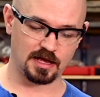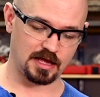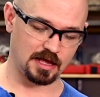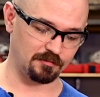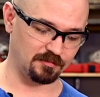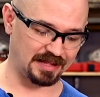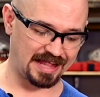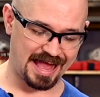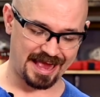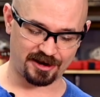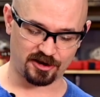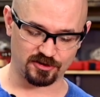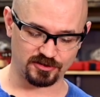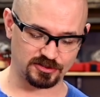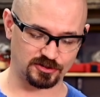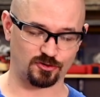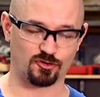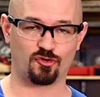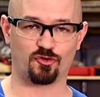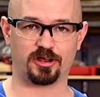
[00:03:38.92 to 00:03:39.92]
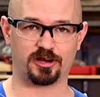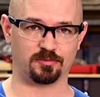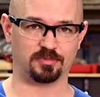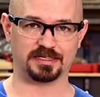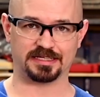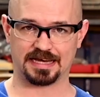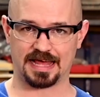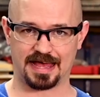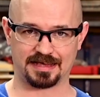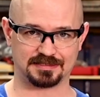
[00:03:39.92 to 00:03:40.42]
Um, lacquer is
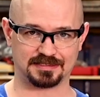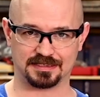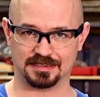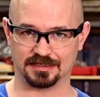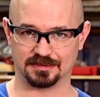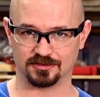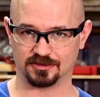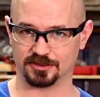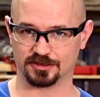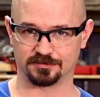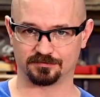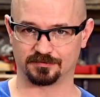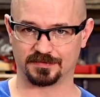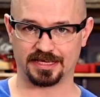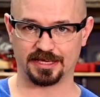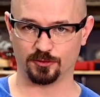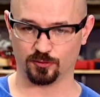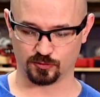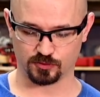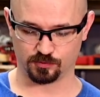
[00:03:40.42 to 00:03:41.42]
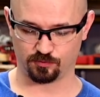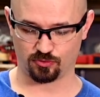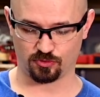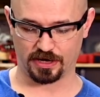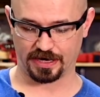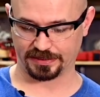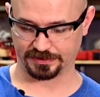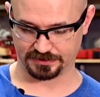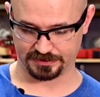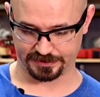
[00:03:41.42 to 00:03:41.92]
incredibly nasty and just kills
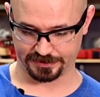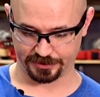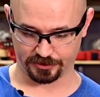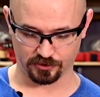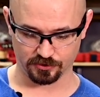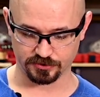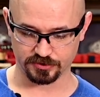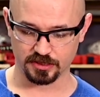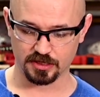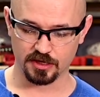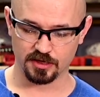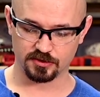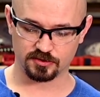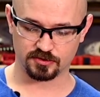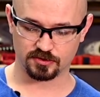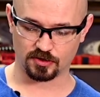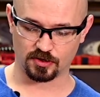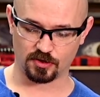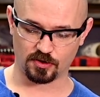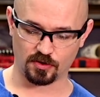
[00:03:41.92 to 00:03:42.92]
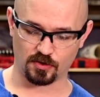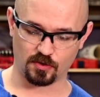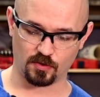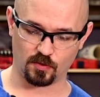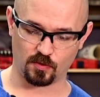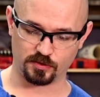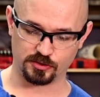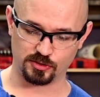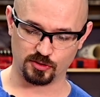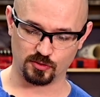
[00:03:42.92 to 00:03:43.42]
brain cells.
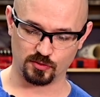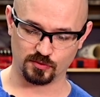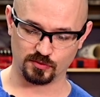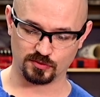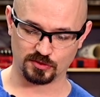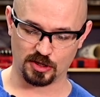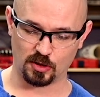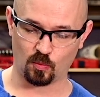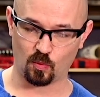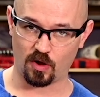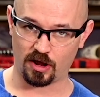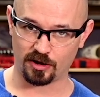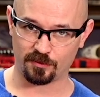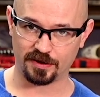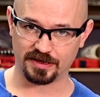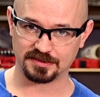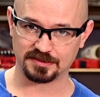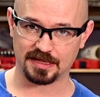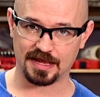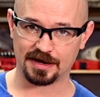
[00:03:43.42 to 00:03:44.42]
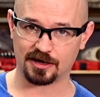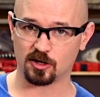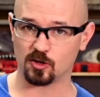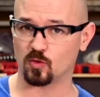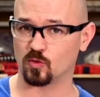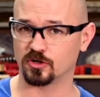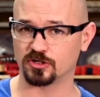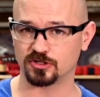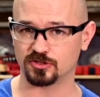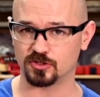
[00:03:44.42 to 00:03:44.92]
So use a water-based lacquer
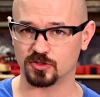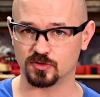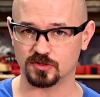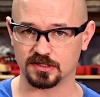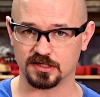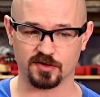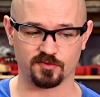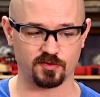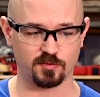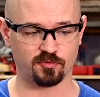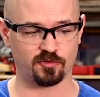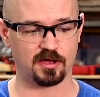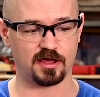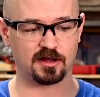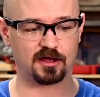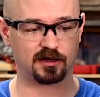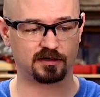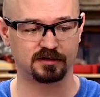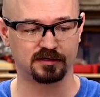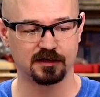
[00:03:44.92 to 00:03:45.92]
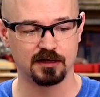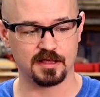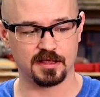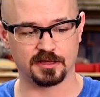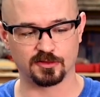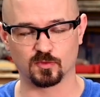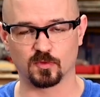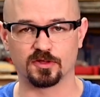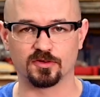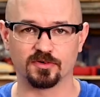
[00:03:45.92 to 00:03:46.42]
or just use a different product.
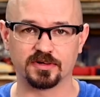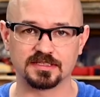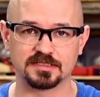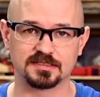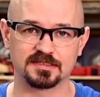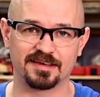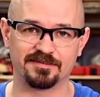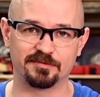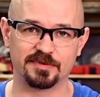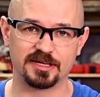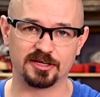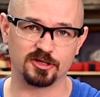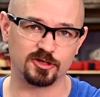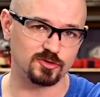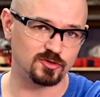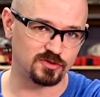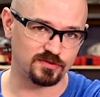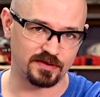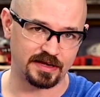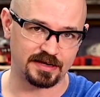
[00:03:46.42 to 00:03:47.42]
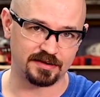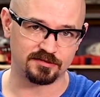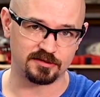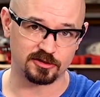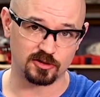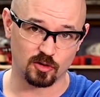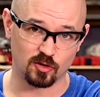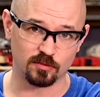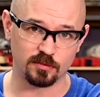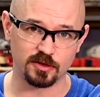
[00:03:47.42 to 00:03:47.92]
That's one of the reasons I've been a huge fan of the
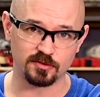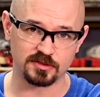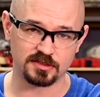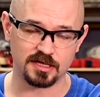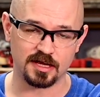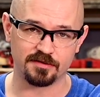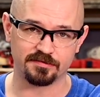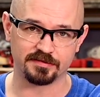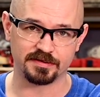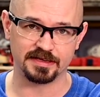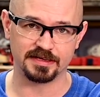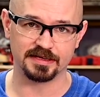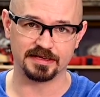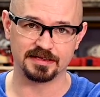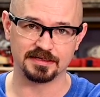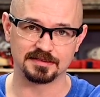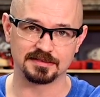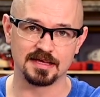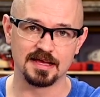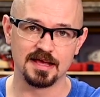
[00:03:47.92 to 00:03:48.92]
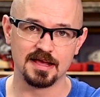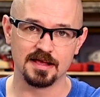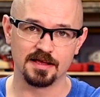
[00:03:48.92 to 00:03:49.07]
Total Boat stuff is